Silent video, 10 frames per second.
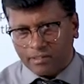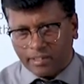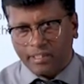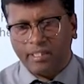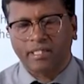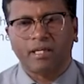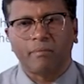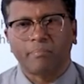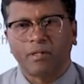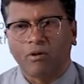take the
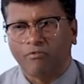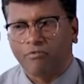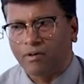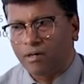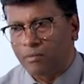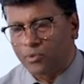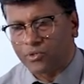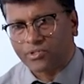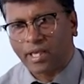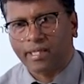example of
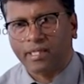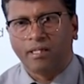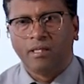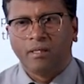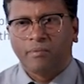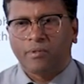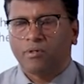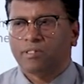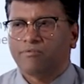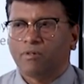motorcycle,
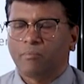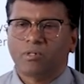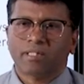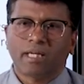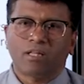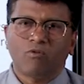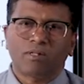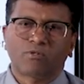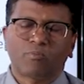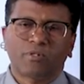because if the motorcycle
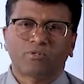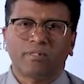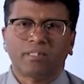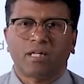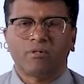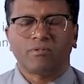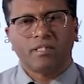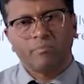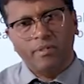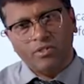worth rupees 20,000
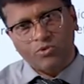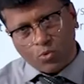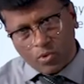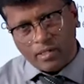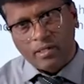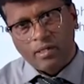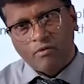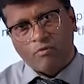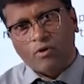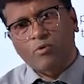is being sold
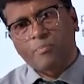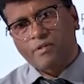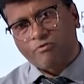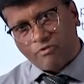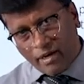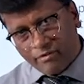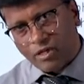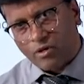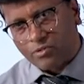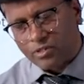for rupees
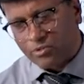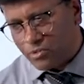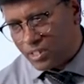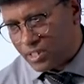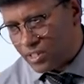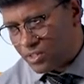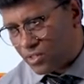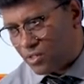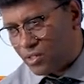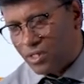5,000. So this is
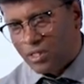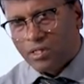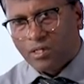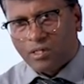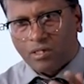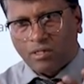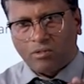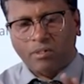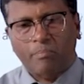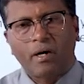
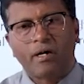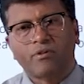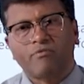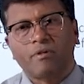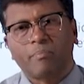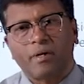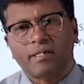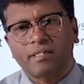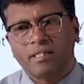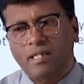on the part of the parties